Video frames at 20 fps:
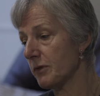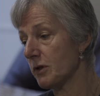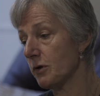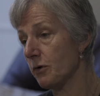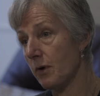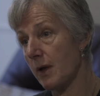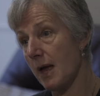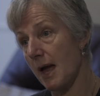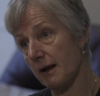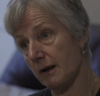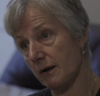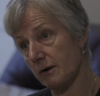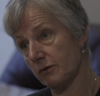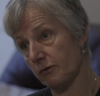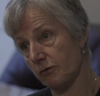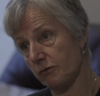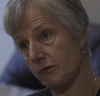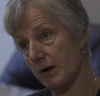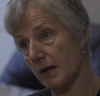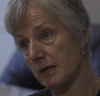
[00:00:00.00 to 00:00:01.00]
So you get
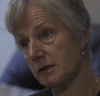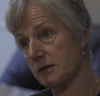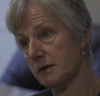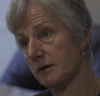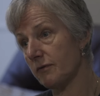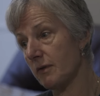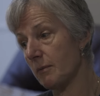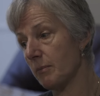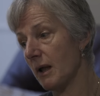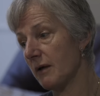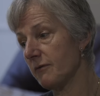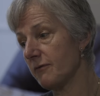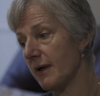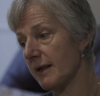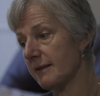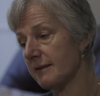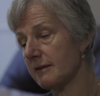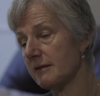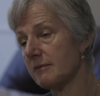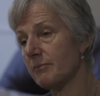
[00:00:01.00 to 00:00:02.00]
constriction of the blood
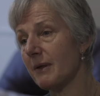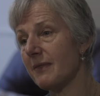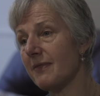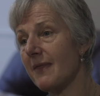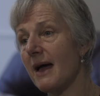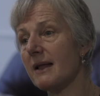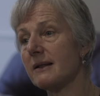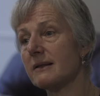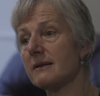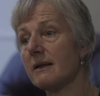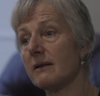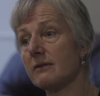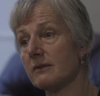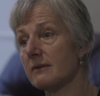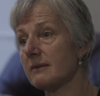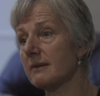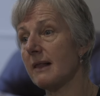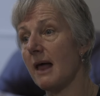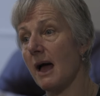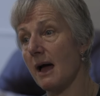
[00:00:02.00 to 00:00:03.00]
vessels, but that
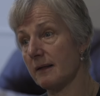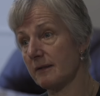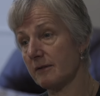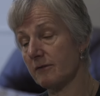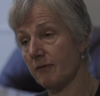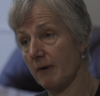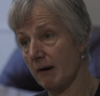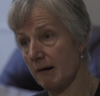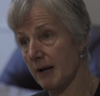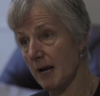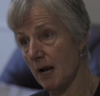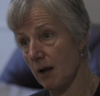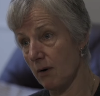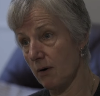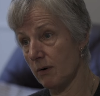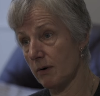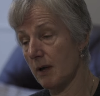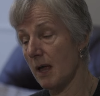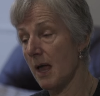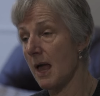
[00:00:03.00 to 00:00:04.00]
doesn't last very
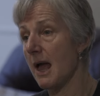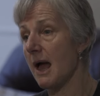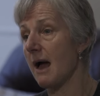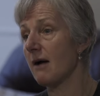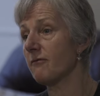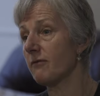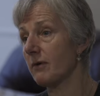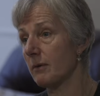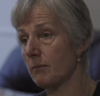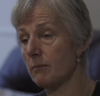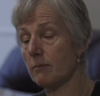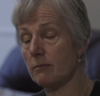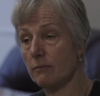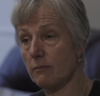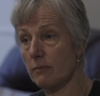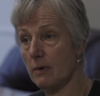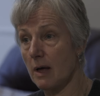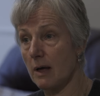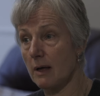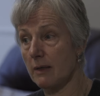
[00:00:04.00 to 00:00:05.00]
long. And from
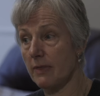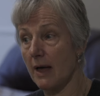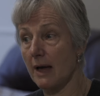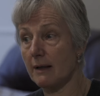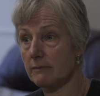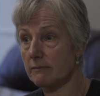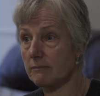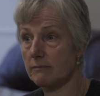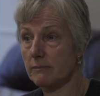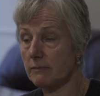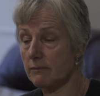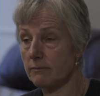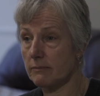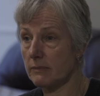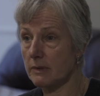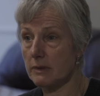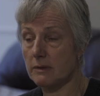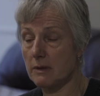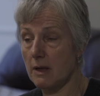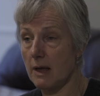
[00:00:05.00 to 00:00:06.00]
that
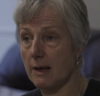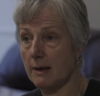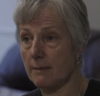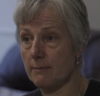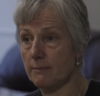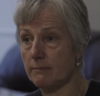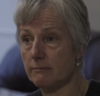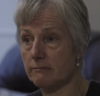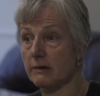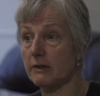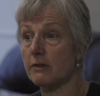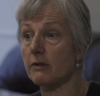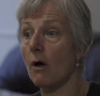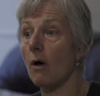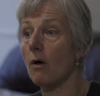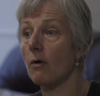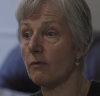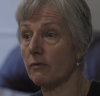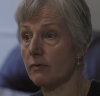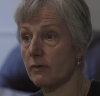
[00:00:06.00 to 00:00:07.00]

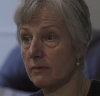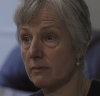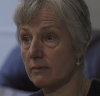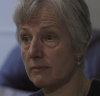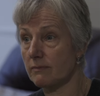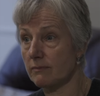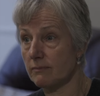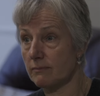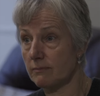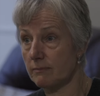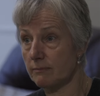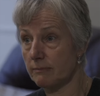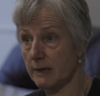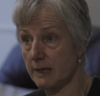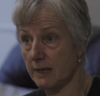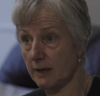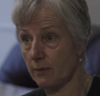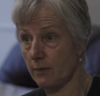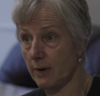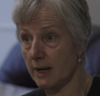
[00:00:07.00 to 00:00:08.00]
resolves
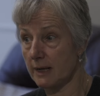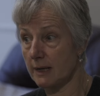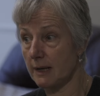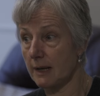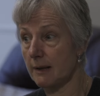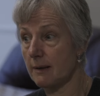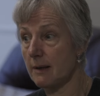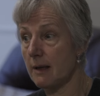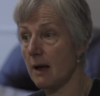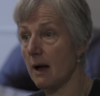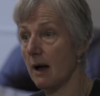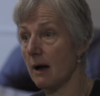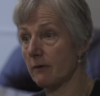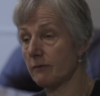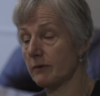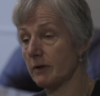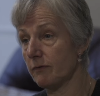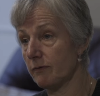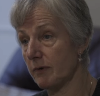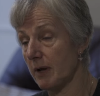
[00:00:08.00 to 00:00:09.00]
pretty quickly
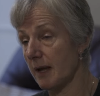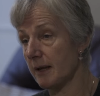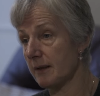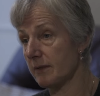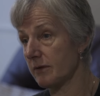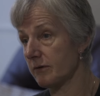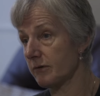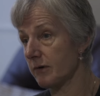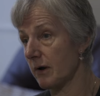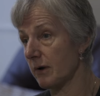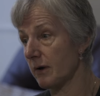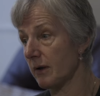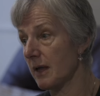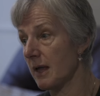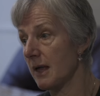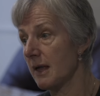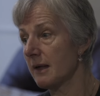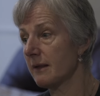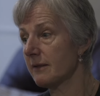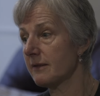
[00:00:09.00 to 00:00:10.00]
after you've taken the drug.
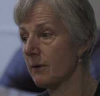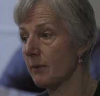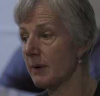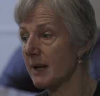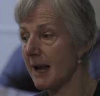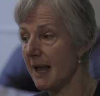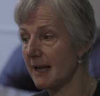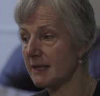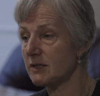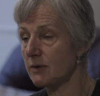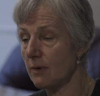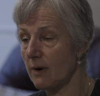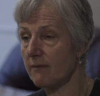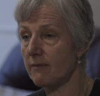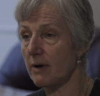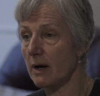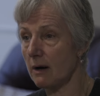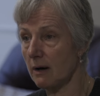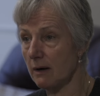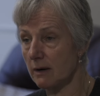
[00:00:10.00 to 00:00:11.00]
So unless you
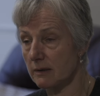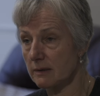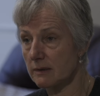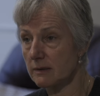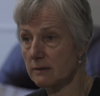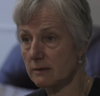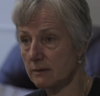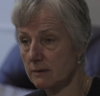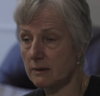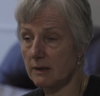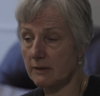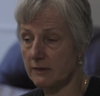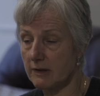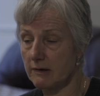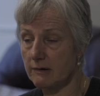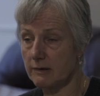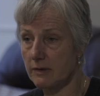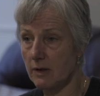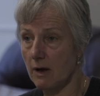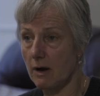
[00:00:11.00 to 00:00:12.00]
have a
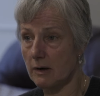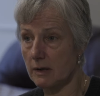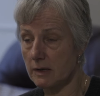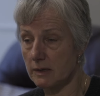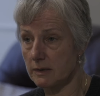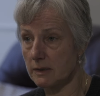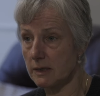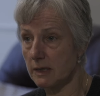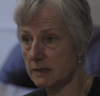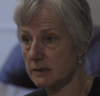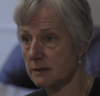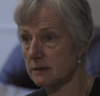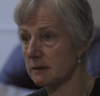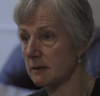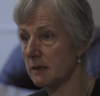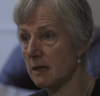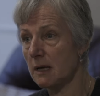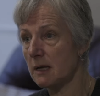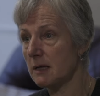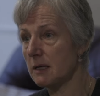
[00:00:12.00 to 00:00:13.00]
serious heart condition,
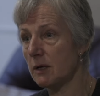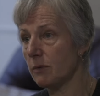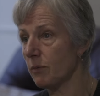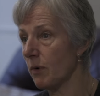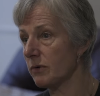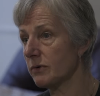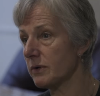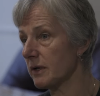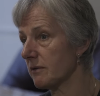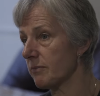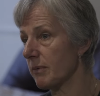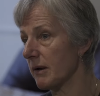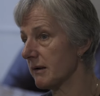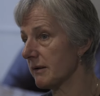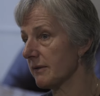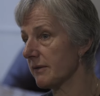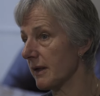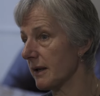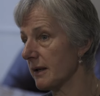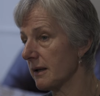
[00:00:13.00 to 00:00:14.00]
you won't
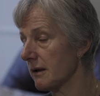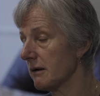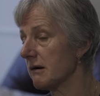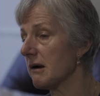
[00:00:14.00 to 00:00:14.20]
experience any.